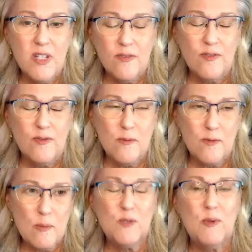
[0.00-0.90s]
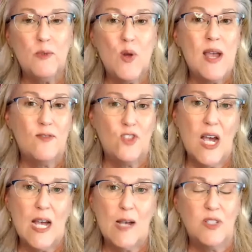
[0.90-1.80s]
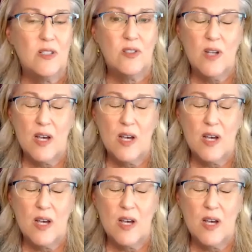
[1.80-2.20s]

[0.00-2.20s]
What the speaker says: For most people who have jobs, it's not